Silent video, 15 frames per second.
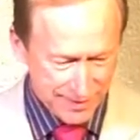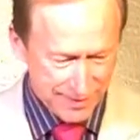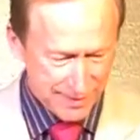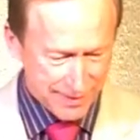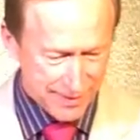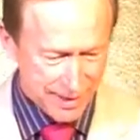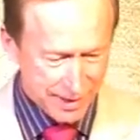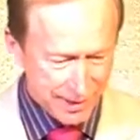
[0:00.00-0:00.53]

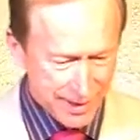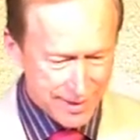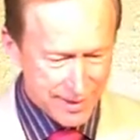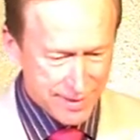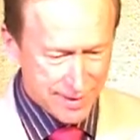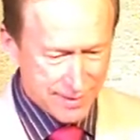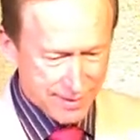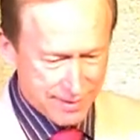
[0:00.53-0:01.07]
So let's
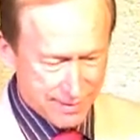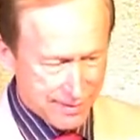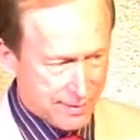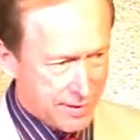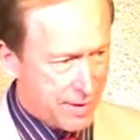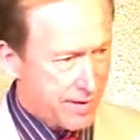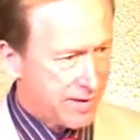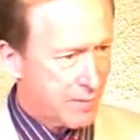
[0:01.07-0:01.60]

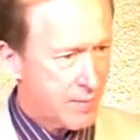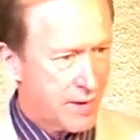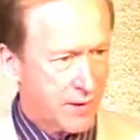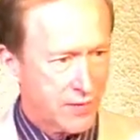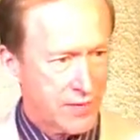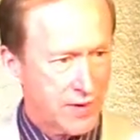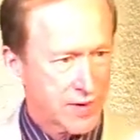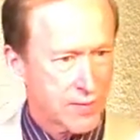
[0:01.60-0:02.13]
talk about
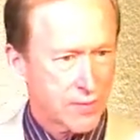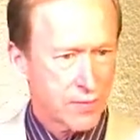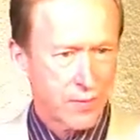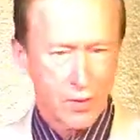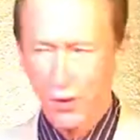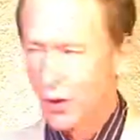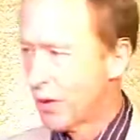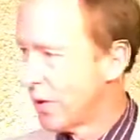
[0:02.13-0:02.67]
this
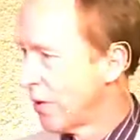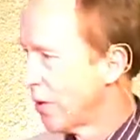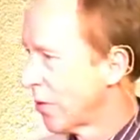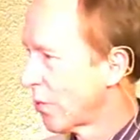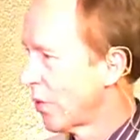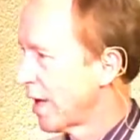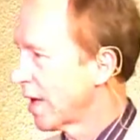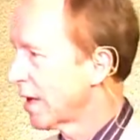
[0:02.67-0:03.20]

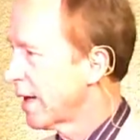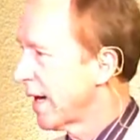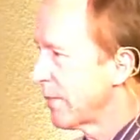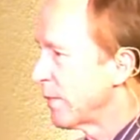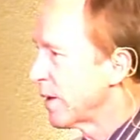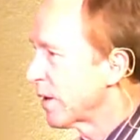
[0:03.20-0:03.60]
realignment,